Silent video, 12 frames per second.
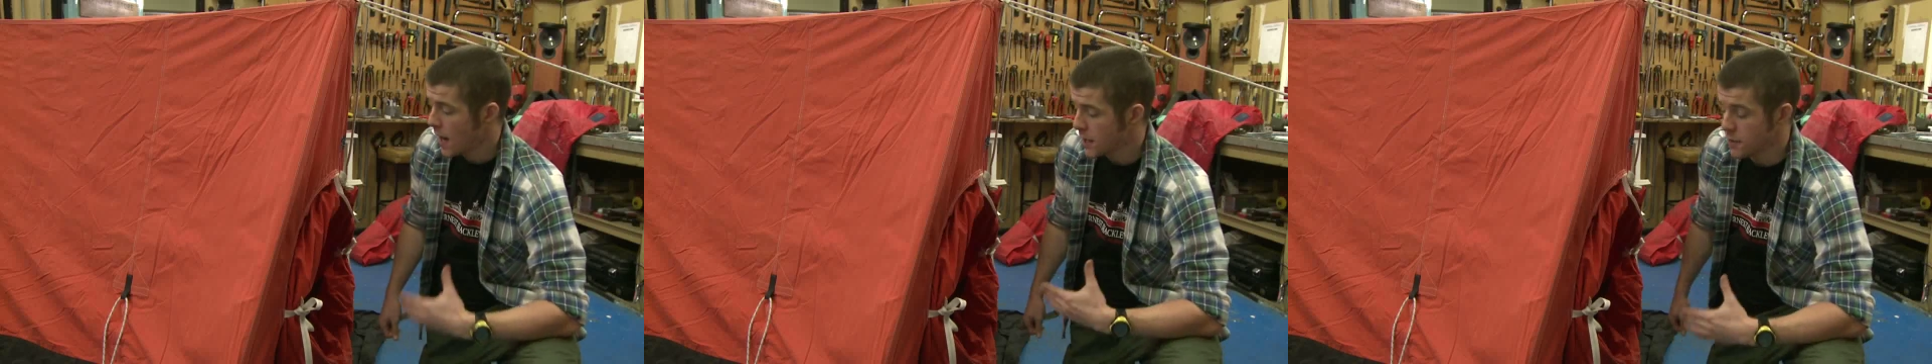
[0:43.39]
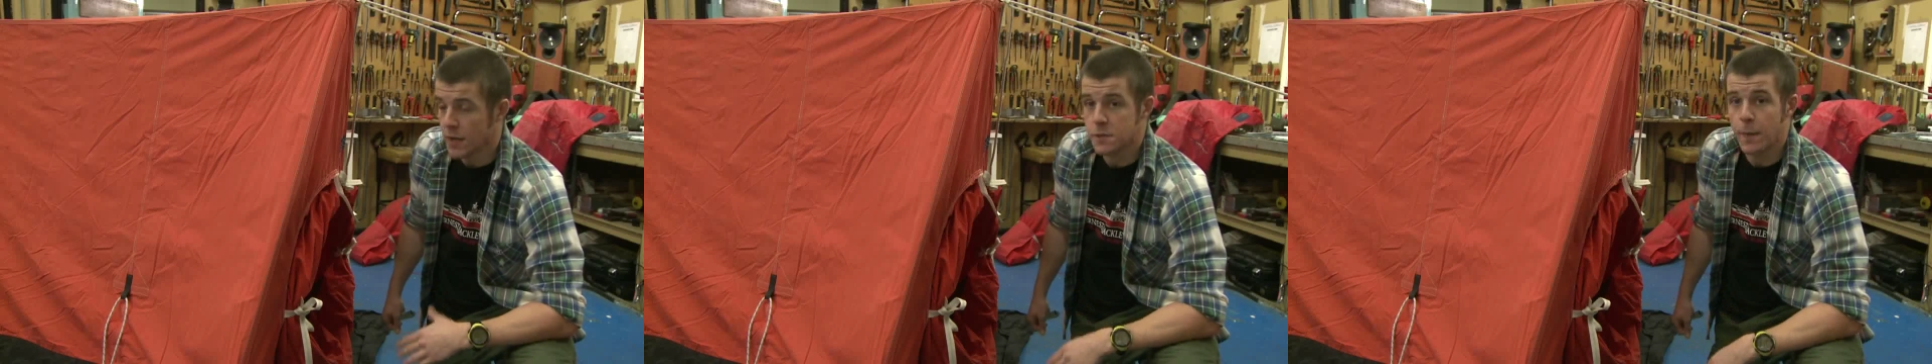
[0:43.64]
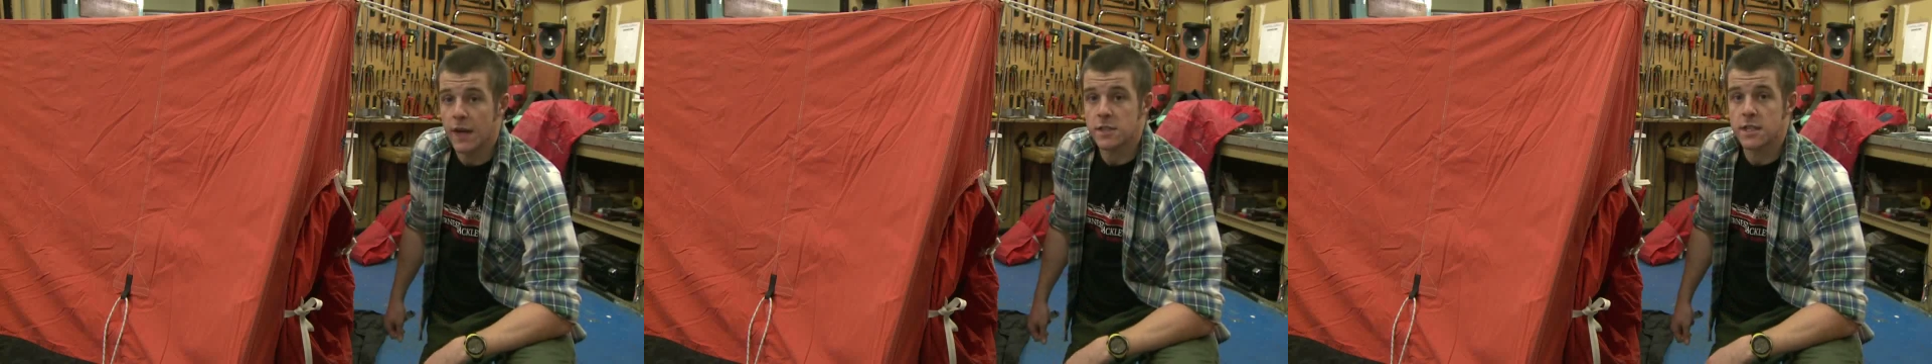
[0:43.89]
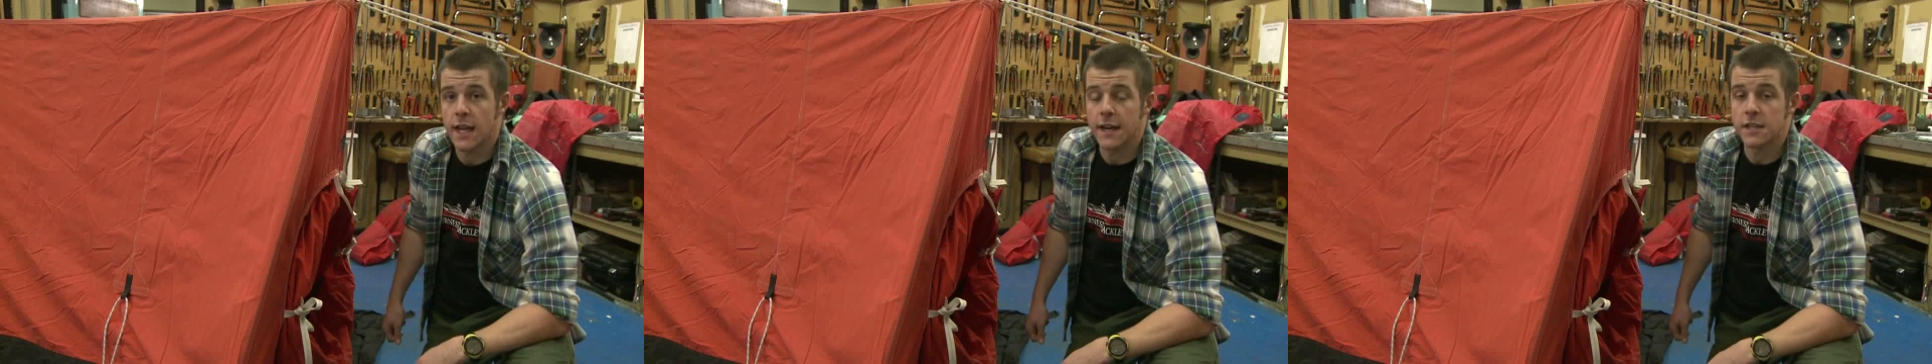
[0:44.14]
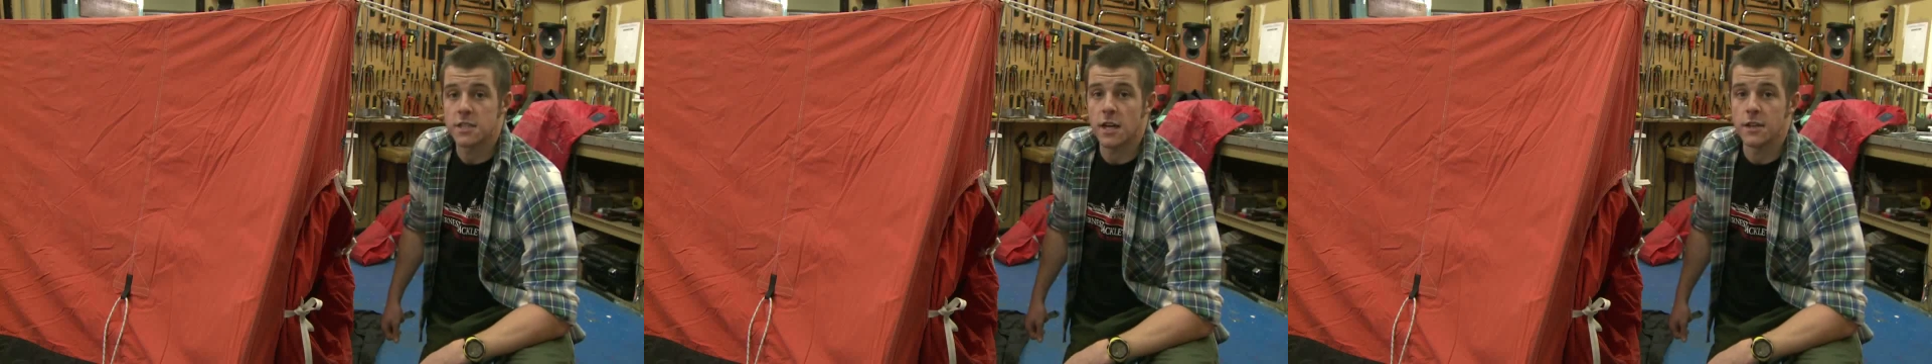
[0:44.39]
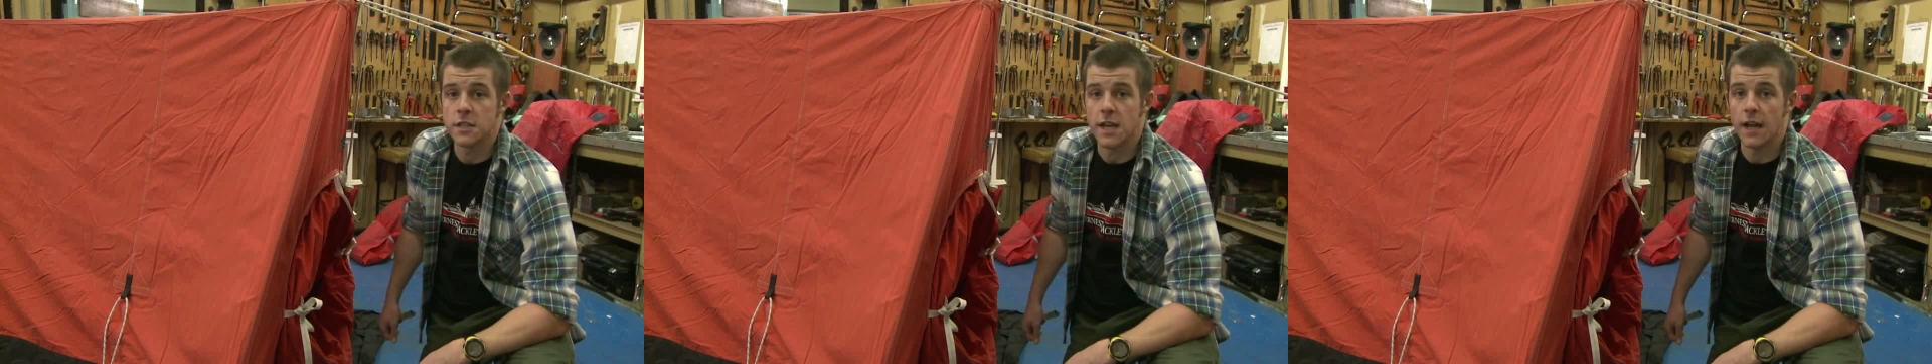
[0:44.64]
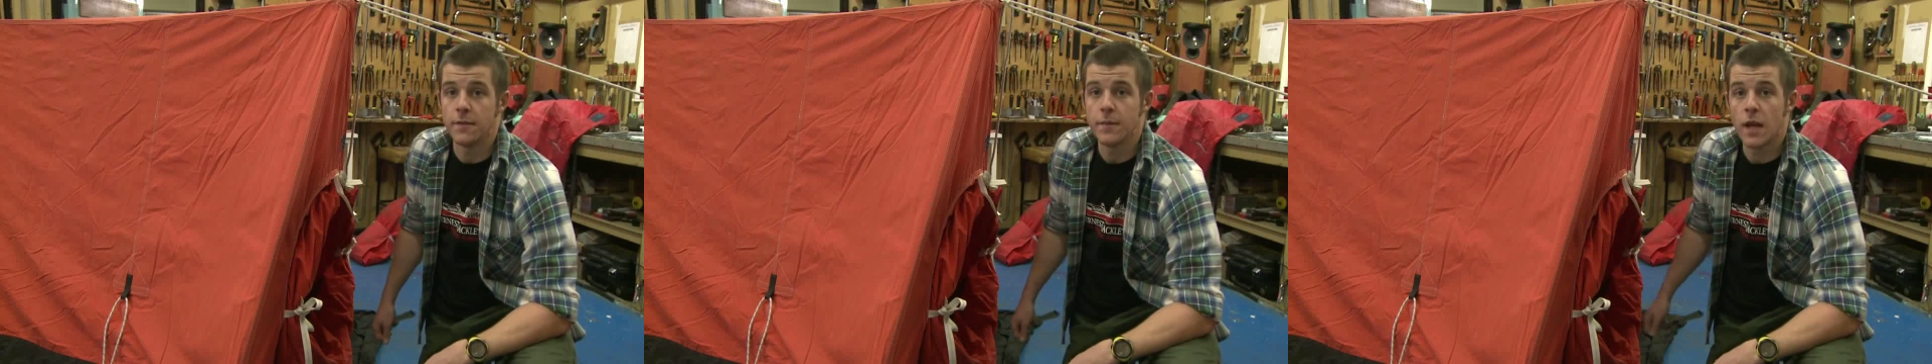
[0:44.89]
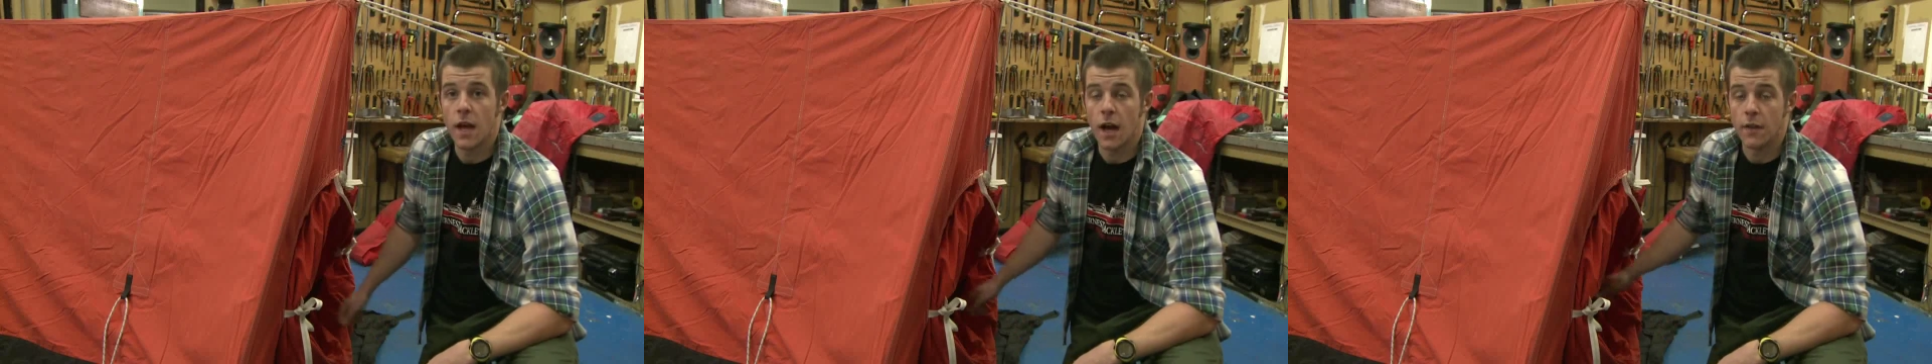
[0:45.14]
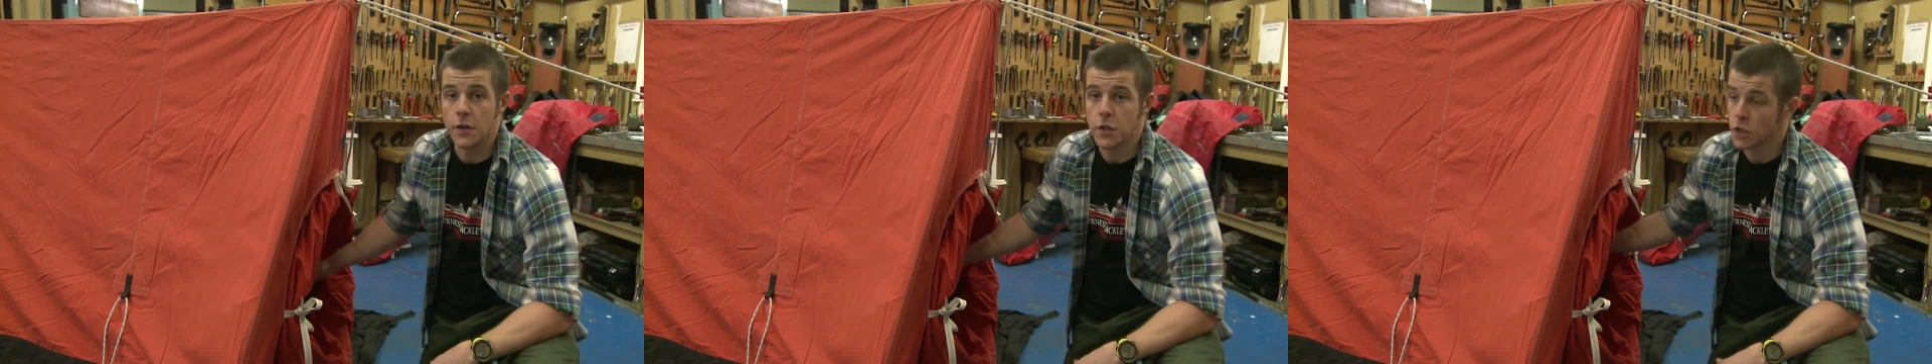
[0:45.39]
your best bet is to get inside the tent, and then you